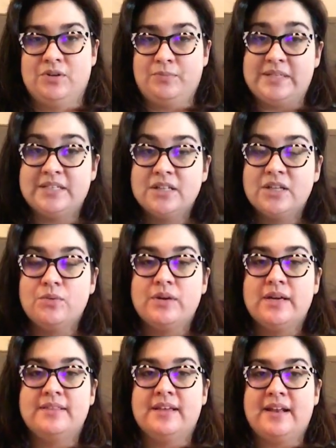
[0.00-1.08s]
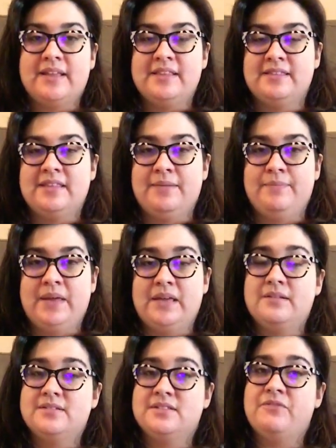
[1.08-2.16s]
be dealing with. That I think they make
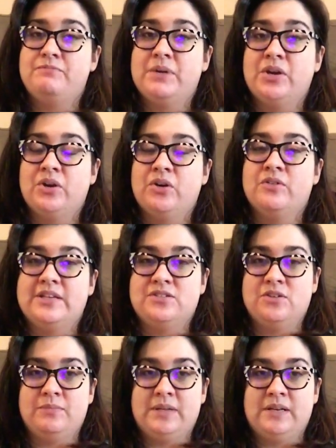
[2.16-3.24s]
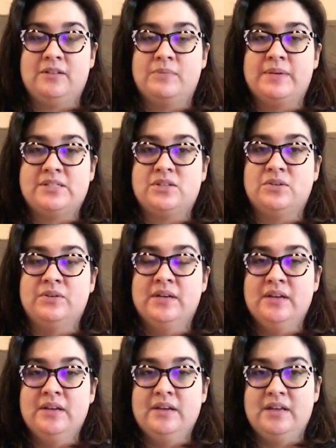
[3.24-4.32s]
stuff bigger, or they zoom in a little bit so
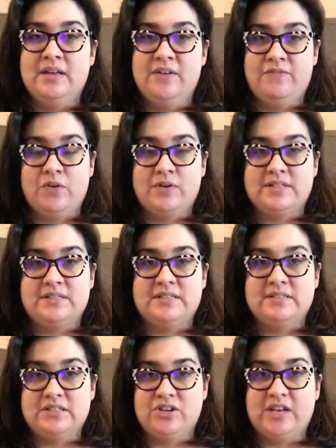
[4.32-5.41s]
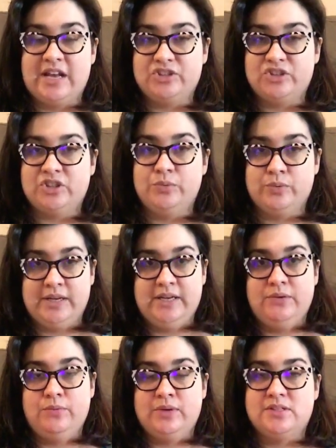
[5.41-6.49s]
it focuses, and you can actually
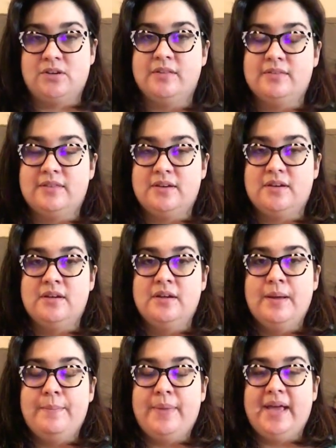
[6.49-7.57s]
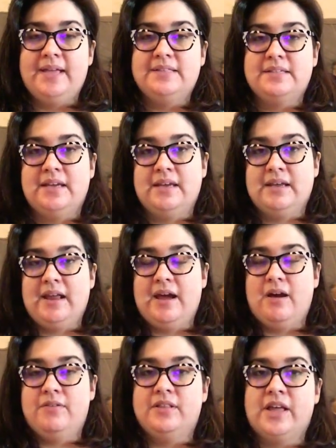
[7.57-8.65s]
read what's on the painting and
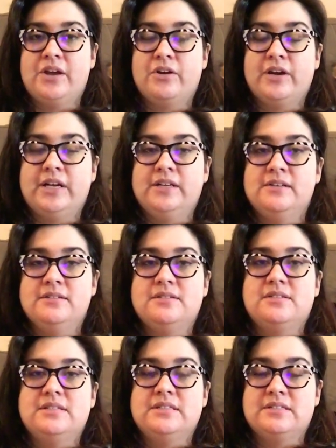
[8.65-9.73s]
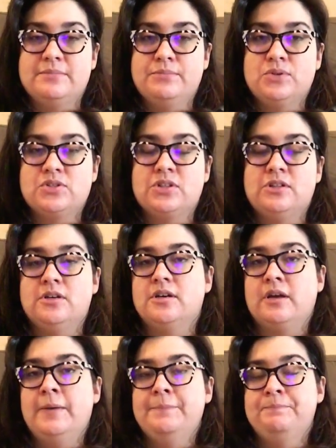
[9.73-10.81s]
how the letterings and symbols look.